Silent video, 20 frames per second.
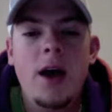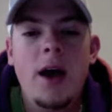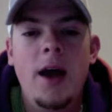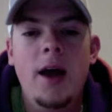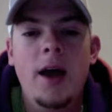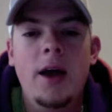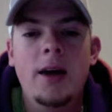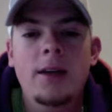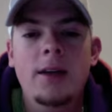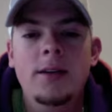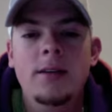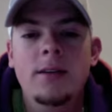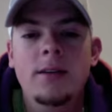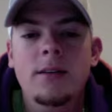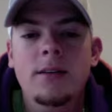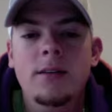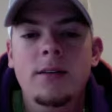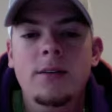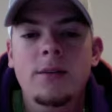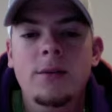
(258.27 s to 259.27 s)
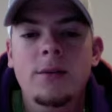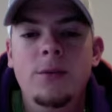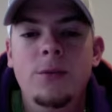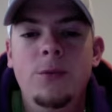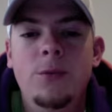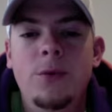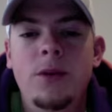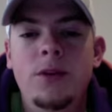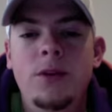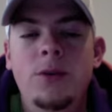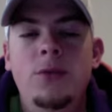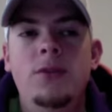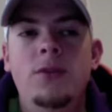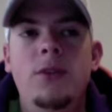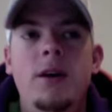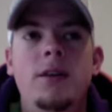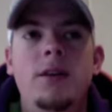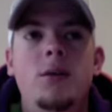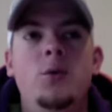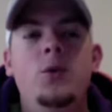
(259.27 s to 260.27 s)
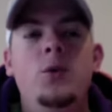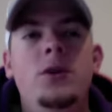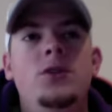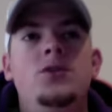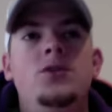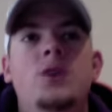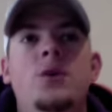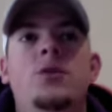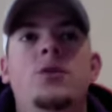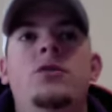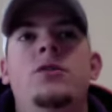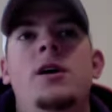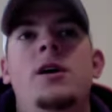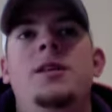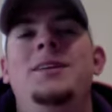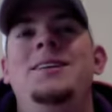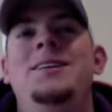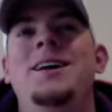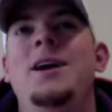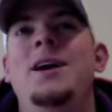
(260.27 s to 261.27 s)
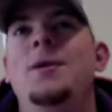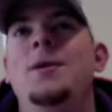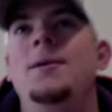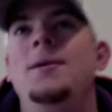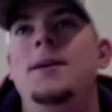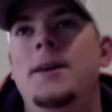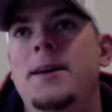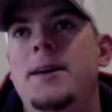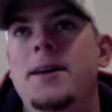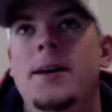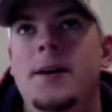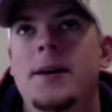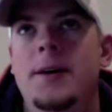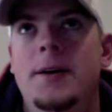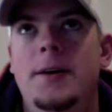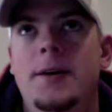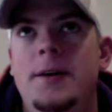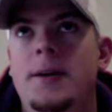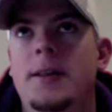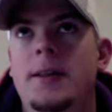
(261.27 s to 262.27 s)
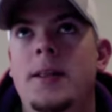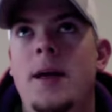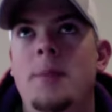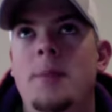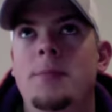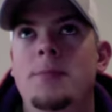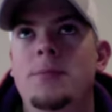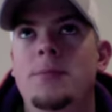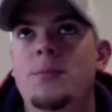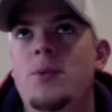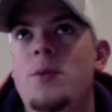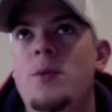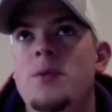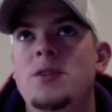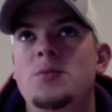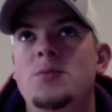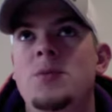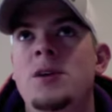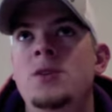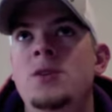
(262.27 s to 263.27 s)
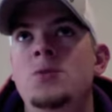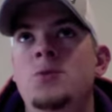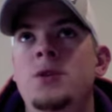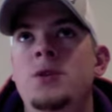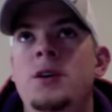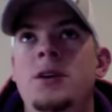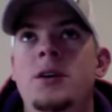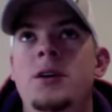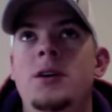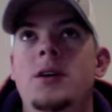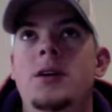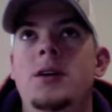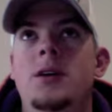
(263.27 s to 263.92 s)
And when you say that we show solidarity, that pretty much means we